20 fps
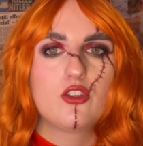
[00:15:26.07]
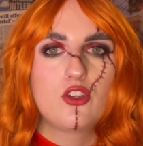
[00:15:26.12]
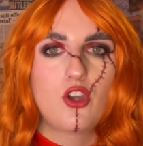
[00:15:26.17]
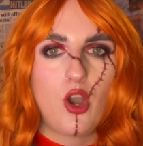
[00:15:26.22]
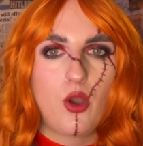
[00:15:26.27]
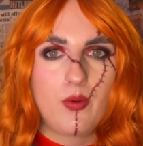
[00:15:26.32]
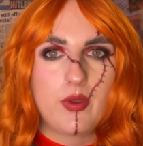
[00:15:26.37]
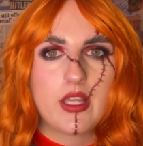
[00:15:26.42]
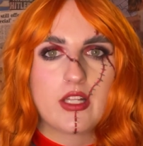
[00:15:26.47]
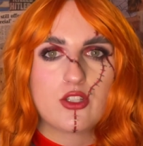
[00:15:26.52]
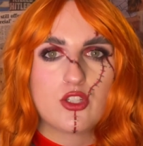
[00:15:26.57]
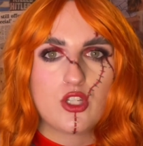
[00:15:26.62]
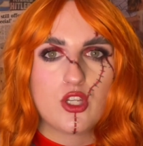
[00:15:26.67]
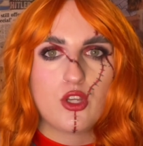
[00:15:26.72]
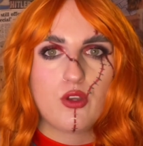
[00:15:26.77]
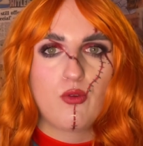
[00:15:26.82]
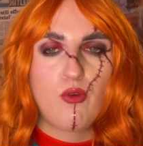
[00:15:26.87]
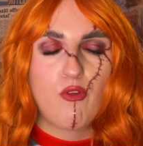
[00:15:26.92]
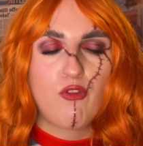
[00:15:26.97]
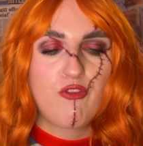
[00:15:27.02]
going
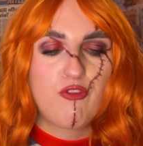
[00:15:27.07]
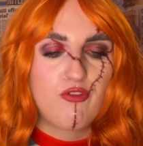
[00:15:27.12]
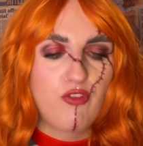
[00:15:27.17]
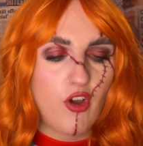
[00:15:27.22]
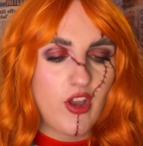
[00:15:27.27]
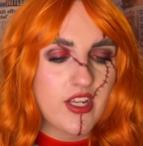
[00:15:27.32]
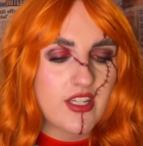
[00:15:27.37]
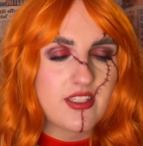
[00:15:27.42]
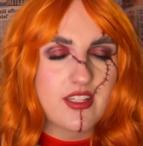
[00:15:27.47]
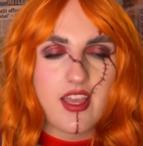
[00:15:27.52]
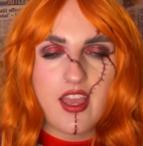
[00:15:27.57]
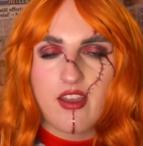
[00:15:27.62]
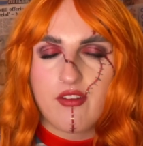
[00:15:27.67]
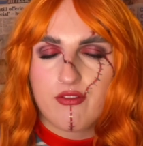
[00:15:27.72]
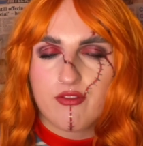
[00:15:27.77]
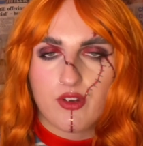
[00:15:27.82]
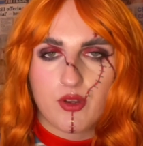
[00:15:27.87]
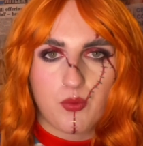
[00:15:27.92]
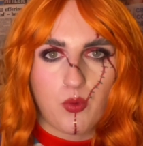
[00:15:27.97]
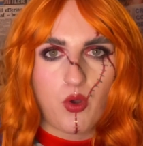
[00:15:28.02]
to fight
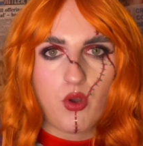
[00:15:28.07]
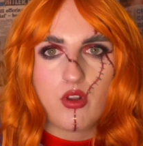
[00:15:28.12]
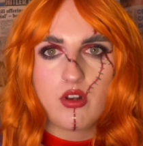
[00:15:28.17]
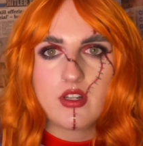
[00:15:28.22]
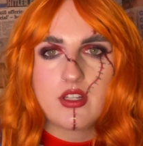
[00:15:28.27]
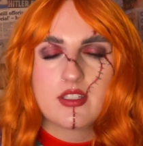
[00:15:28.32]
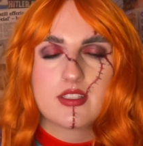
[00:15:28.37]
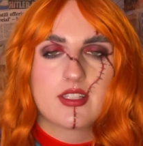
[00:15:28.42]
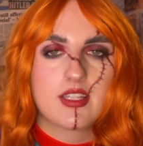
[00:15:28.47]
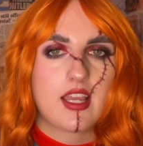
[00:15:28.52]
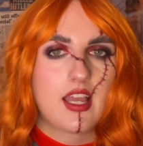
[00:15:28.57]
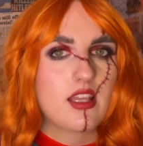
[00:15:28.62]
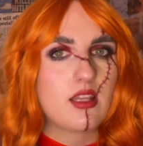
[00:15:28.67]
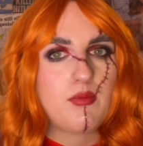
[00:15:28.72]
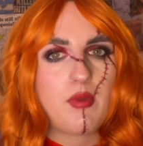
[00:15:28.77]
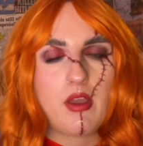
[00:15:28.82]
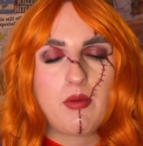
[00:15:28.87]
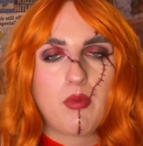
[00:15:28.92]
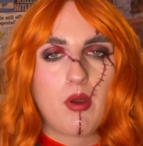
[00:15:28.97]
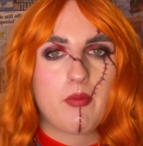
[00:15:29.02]
everyone to get
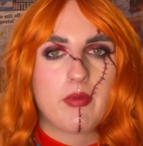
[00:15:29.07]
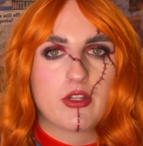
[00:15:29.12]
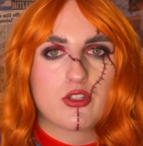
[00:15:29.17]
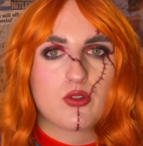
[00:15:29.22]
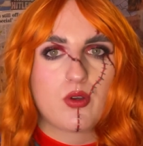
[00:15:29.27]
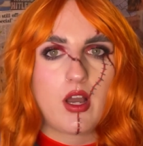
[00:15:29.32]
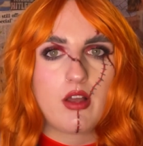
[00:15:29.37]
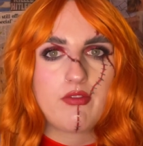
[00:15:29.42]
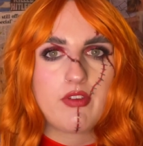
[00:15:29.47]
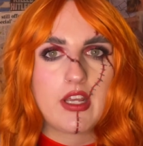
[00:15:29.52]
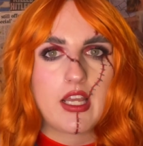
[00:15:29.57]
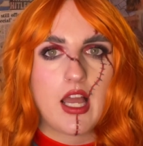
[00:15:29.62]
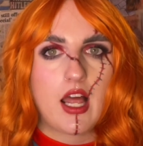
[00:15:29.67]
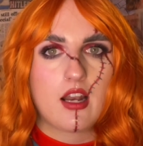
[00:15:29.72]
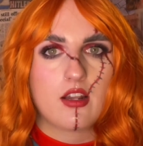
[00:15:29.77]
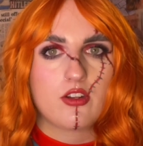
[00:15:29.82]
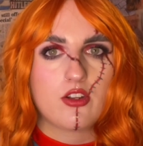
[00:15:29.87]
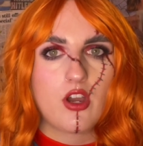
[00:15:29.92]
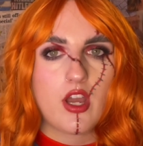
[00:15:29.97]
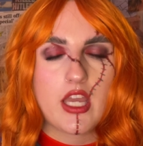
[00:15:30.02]
the Made by Mitchell advent
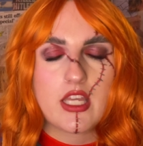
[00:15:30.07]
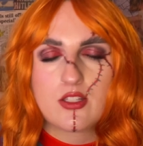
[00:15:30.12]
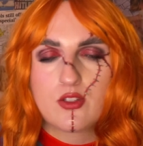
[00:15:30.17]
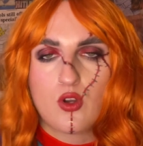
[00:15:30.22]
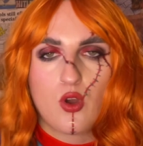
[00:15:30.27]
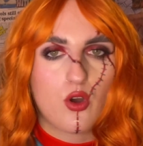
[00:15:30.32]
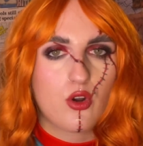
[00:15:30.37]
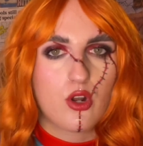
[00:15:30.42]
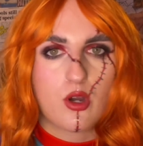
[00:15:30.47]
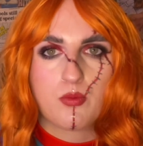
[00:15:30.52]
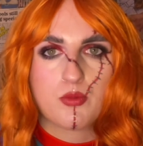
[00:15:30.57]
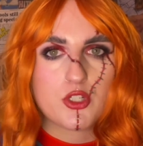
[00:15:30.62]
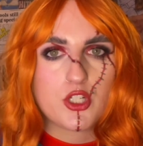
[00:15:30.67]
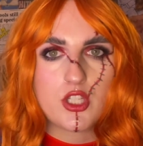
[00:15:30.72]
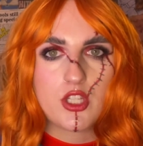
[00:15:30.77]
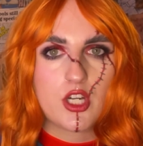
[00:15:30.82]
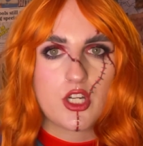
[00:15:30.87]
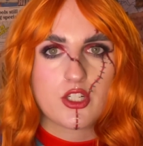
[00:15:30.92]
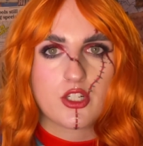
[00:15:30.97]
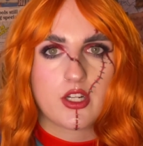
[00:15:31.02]
calendar. It's not an
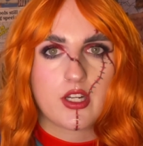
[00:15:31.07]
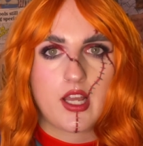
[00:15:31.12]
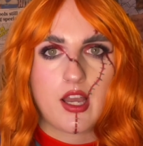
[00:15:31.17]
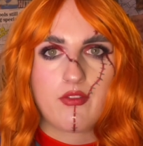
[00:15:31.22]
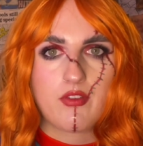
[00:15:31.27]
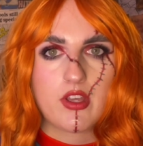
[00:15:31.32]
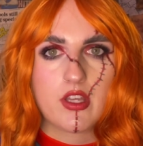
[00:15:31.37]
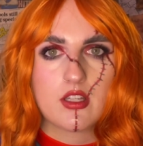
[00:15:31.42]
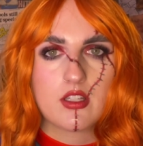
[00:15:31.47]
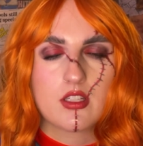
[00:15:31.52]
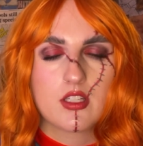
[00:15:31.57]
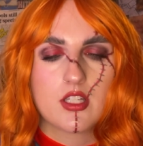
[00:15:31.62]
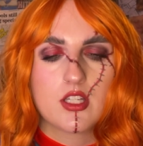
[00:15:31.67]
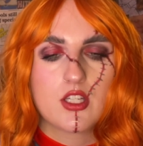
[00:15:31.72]
option that I don't have it.